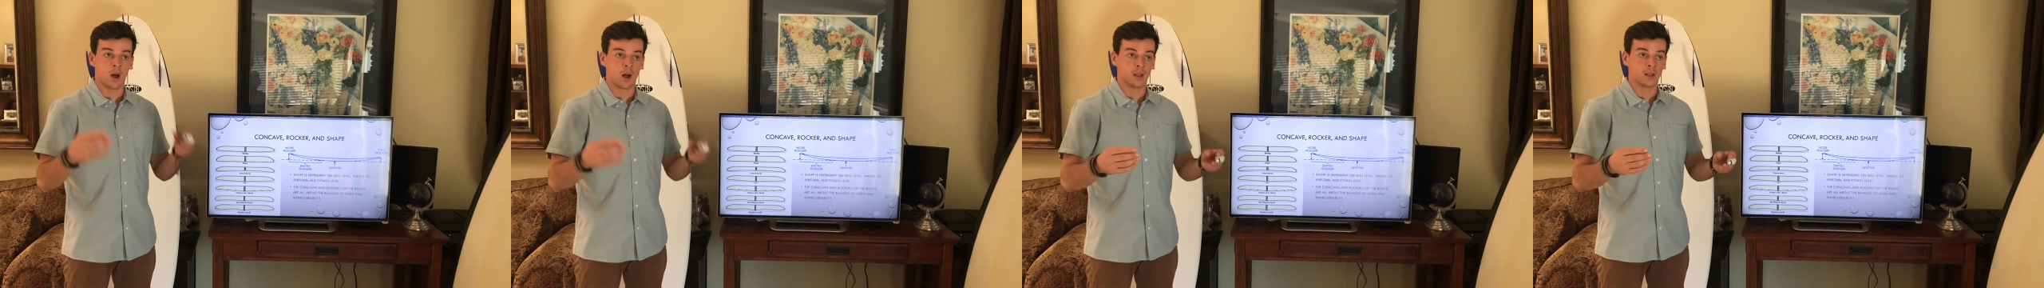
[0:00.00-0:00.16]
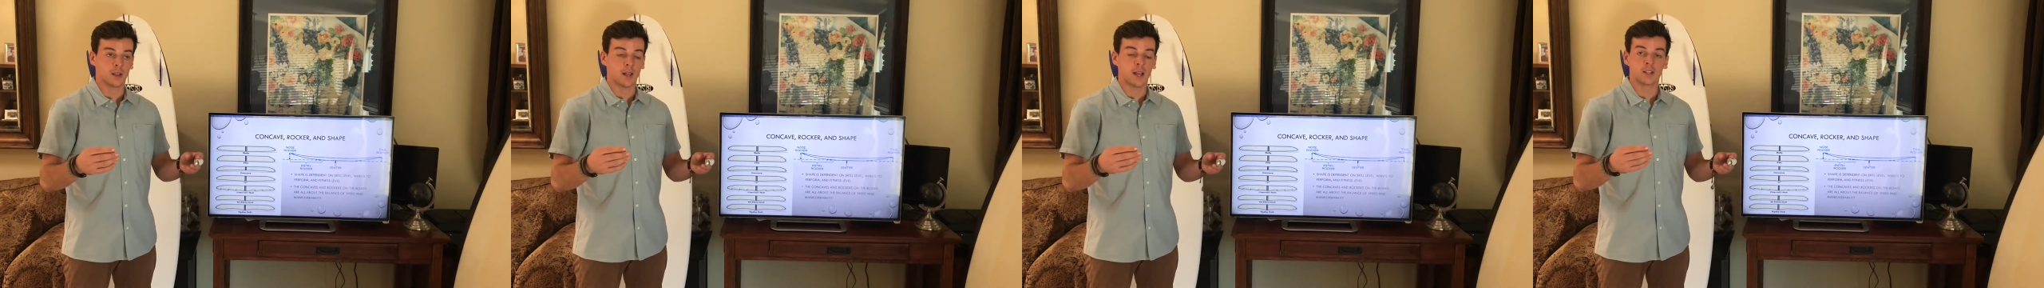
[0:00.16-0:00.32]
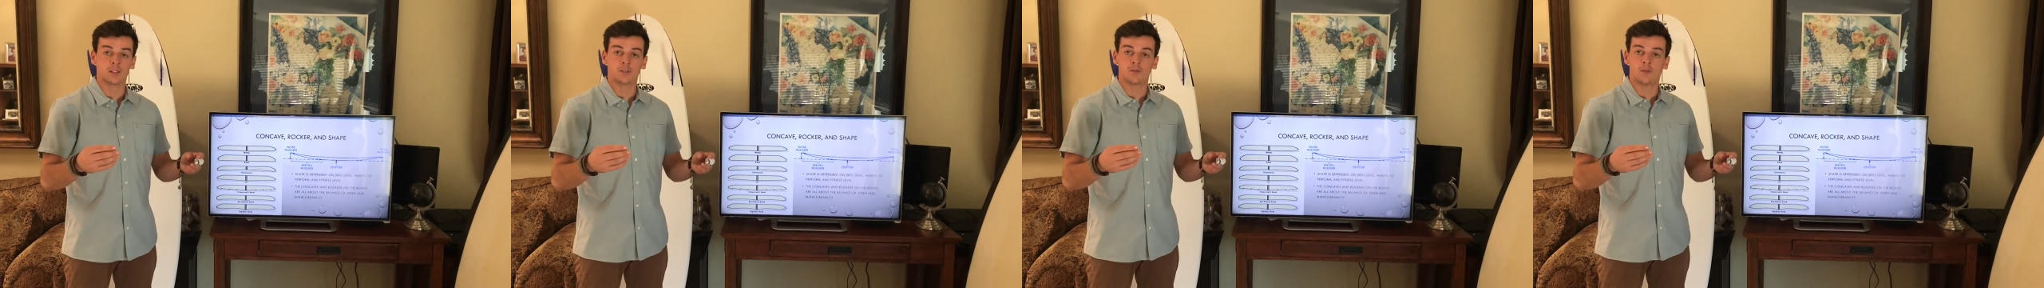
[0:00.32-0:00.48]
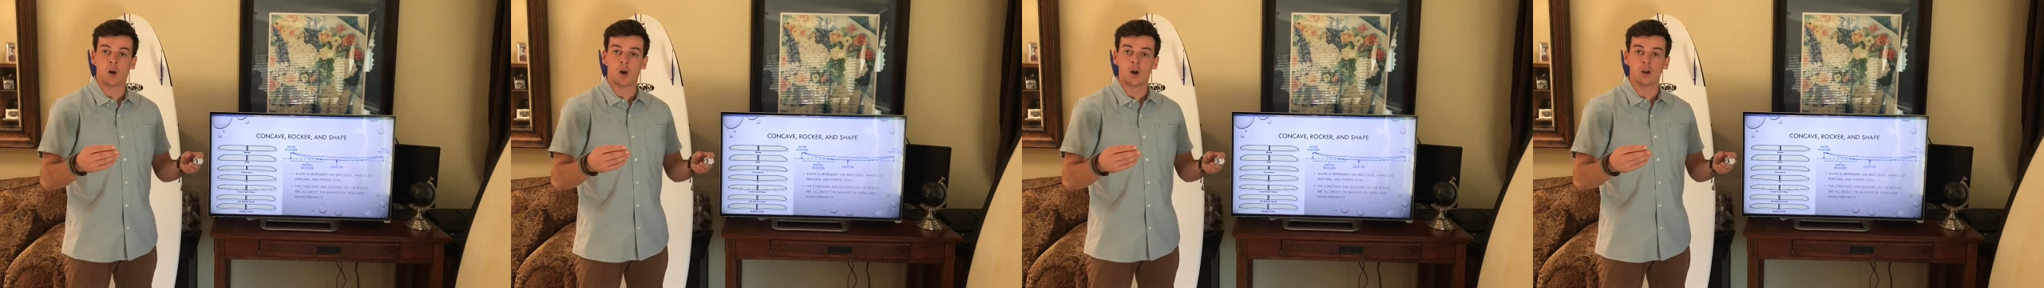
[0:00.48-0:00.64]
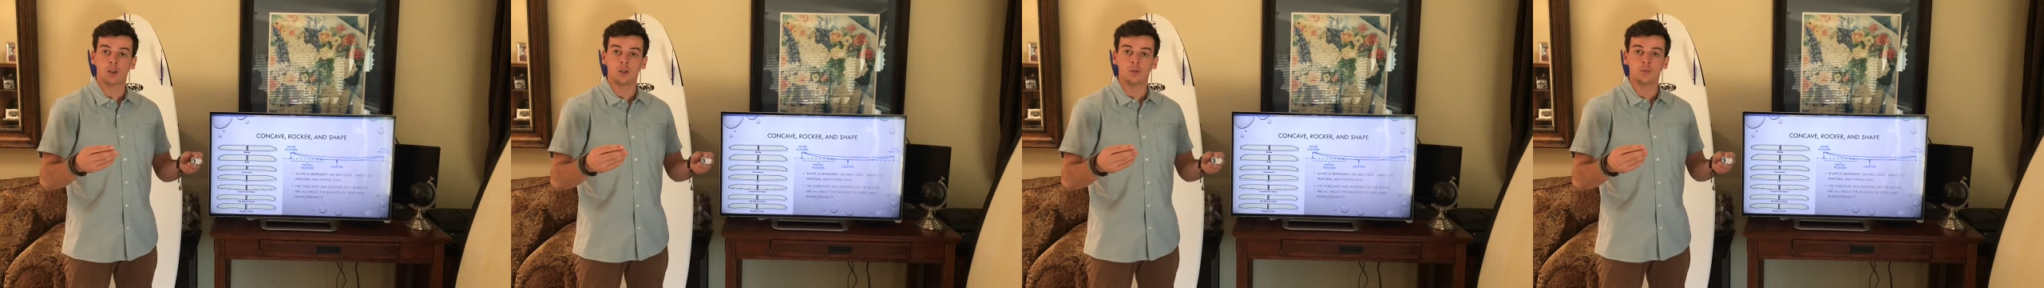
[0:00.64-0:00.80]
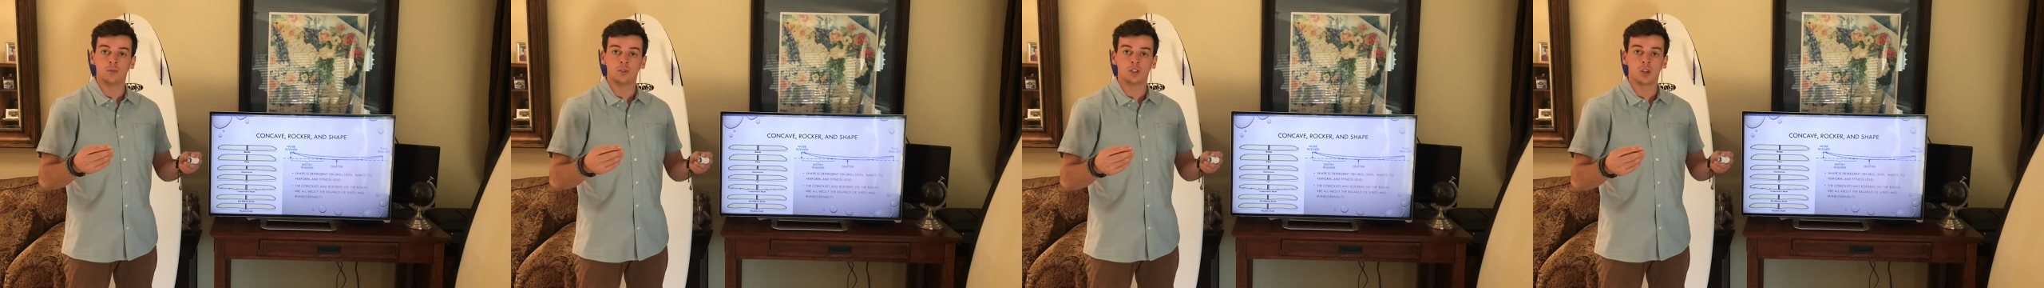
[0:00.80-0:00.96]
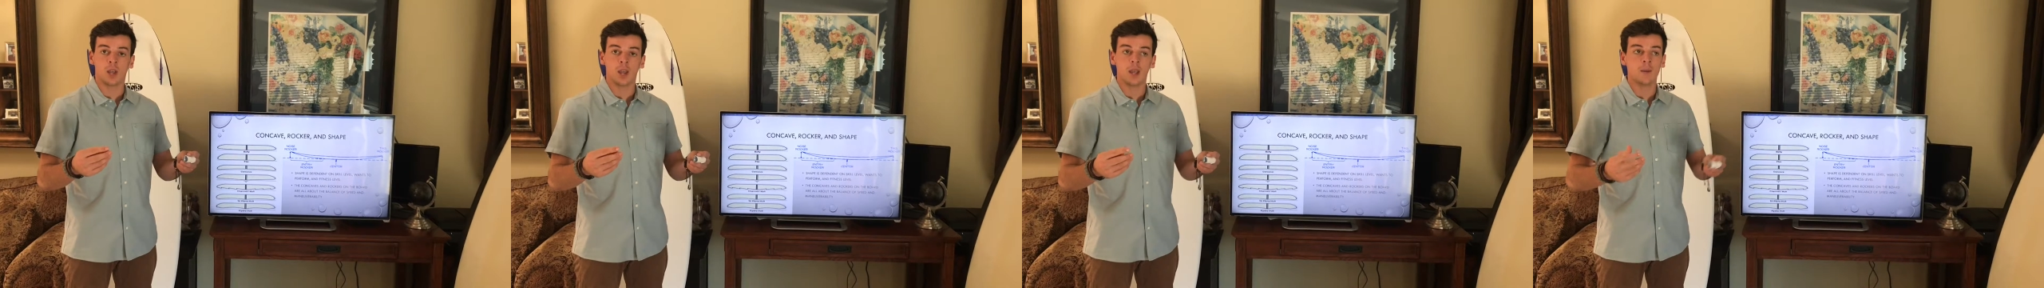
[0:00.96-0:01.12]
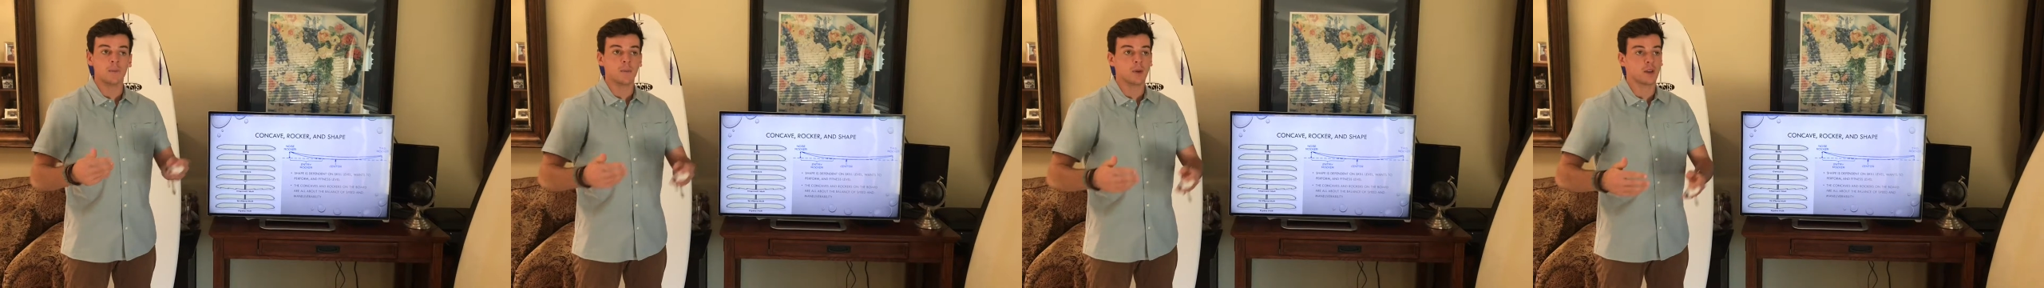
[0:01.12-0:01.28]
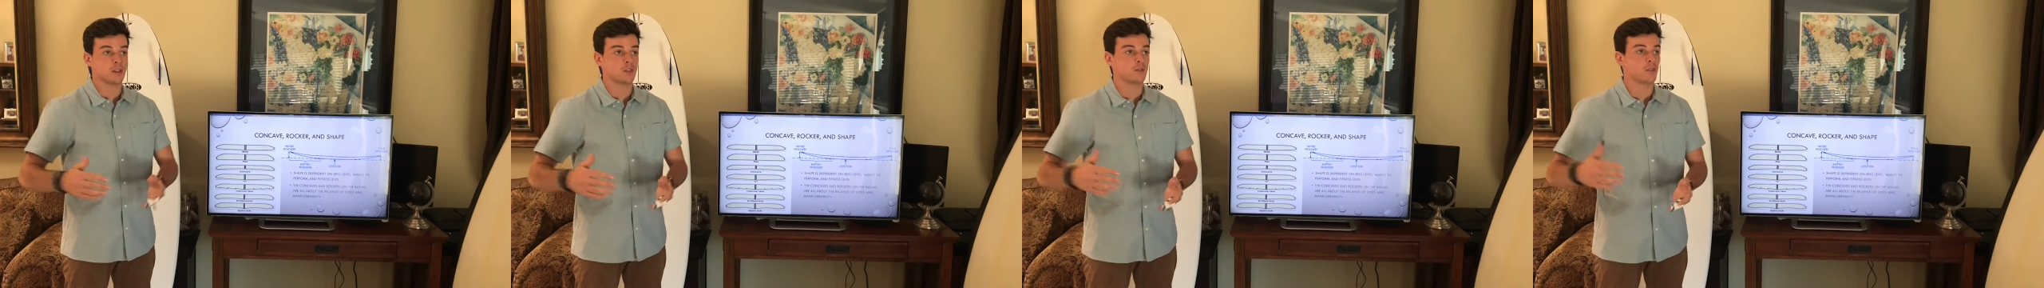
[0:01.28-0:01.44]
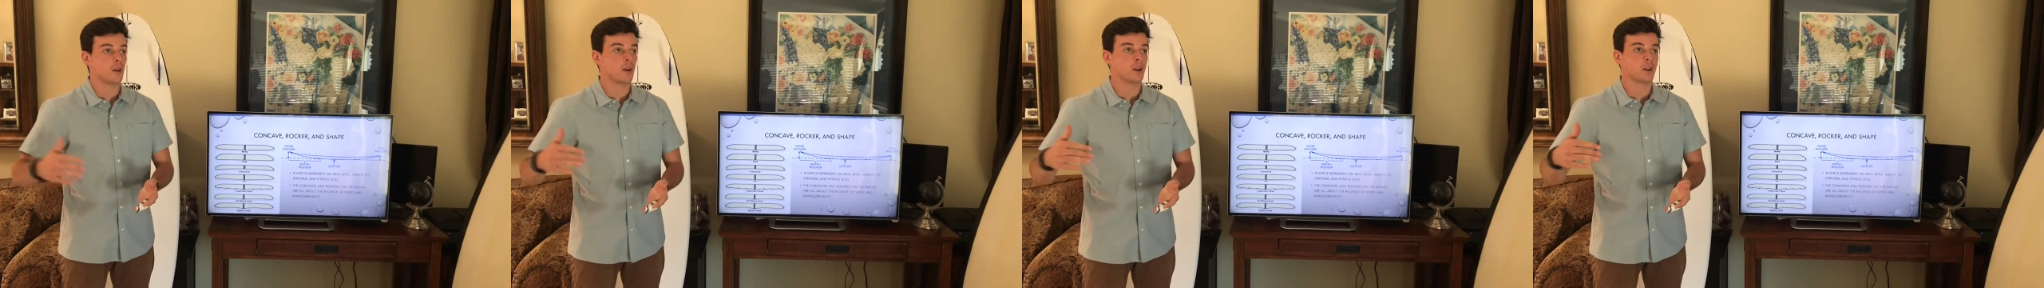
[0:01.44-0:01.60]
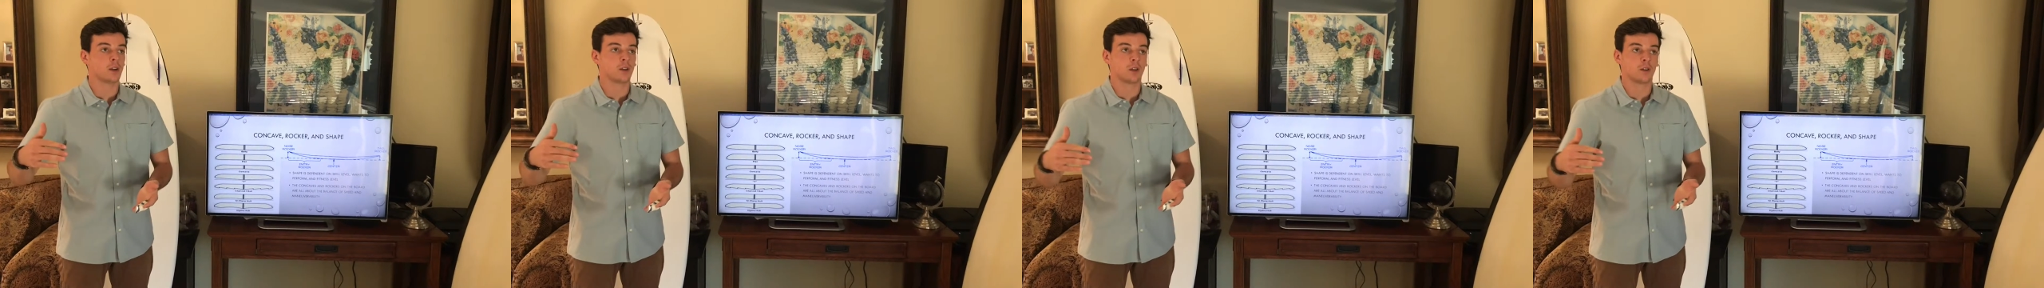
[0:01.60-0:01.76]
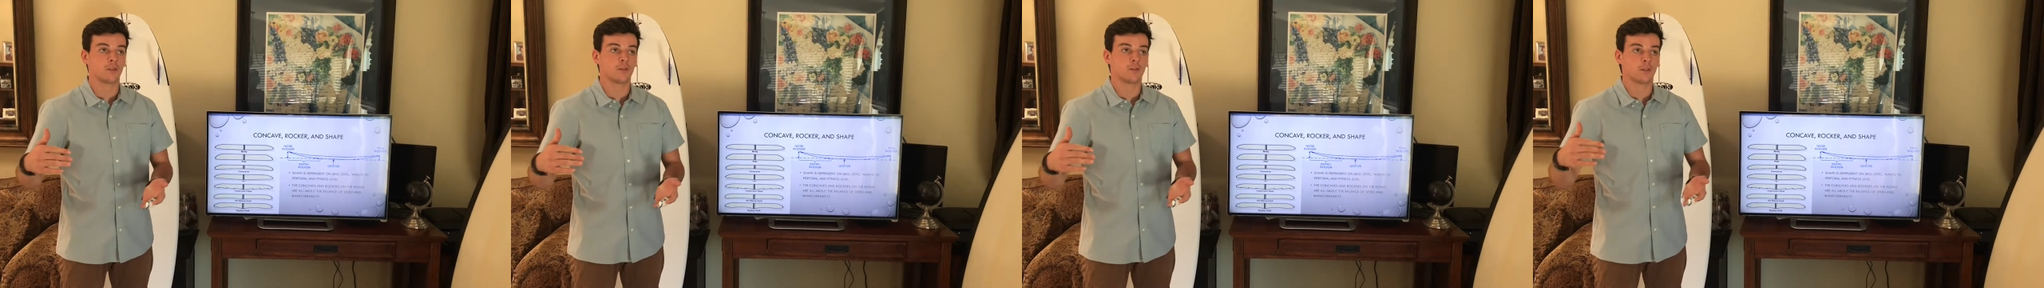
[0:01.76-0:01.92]
less volume shape is very
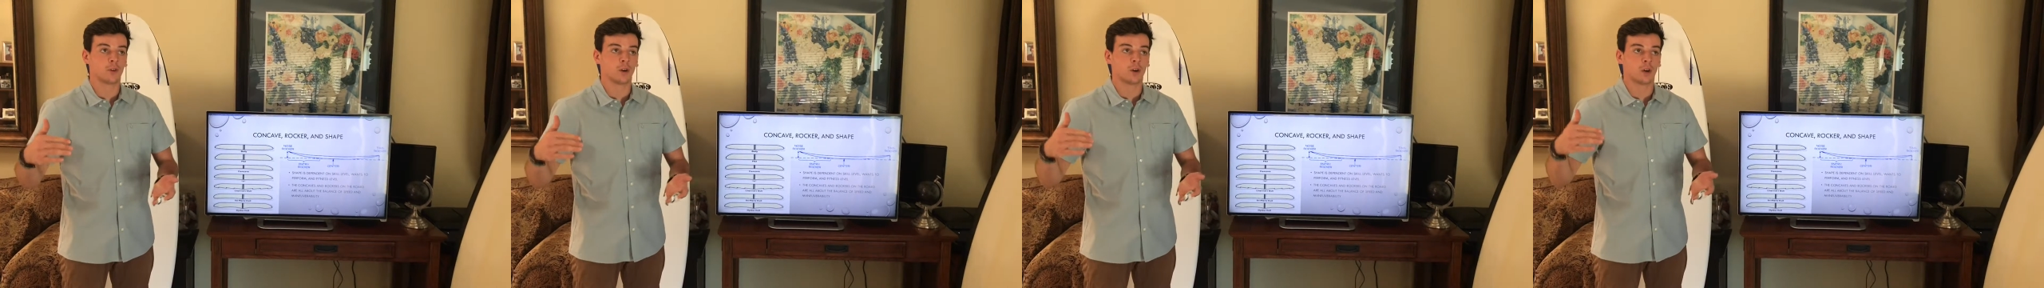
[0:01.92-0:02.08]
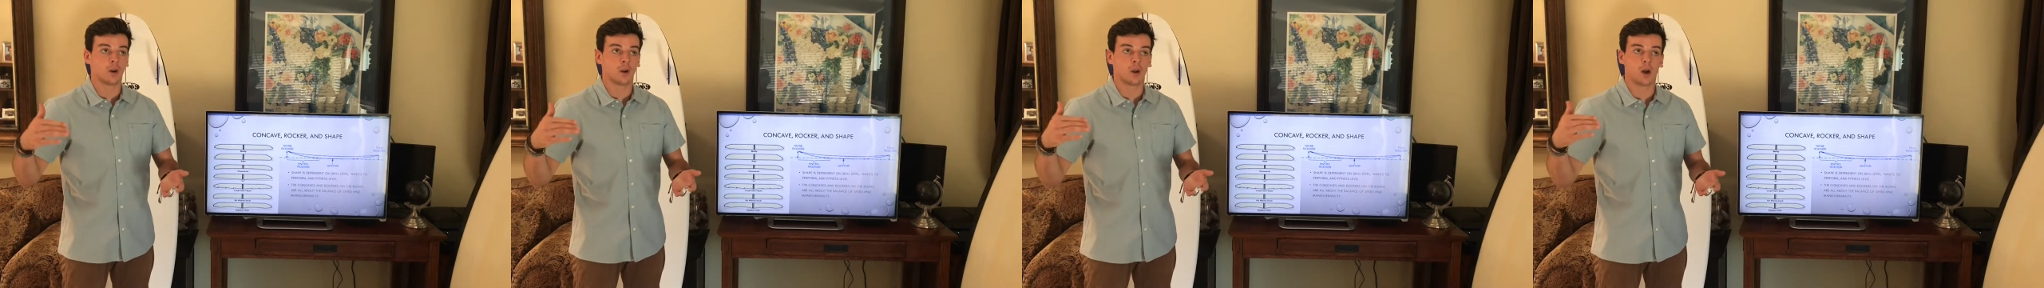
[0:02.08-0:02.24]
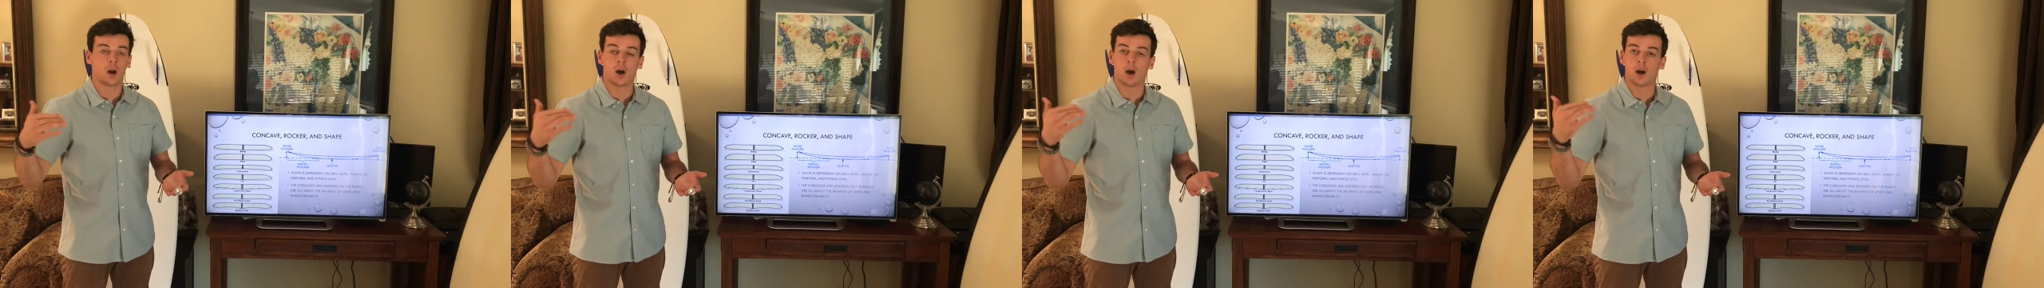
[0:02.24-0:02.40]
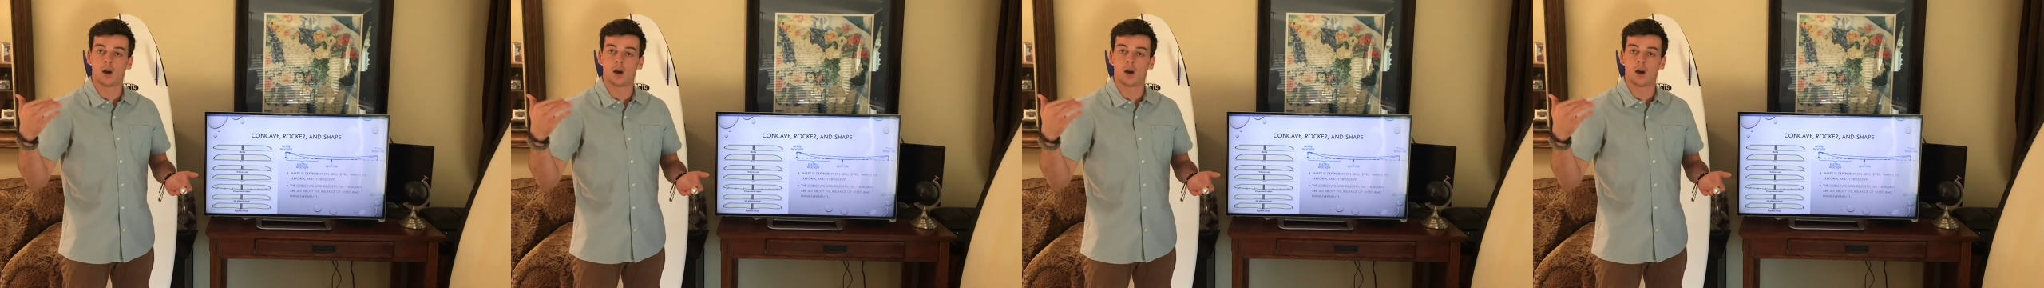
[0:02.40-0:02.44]
good for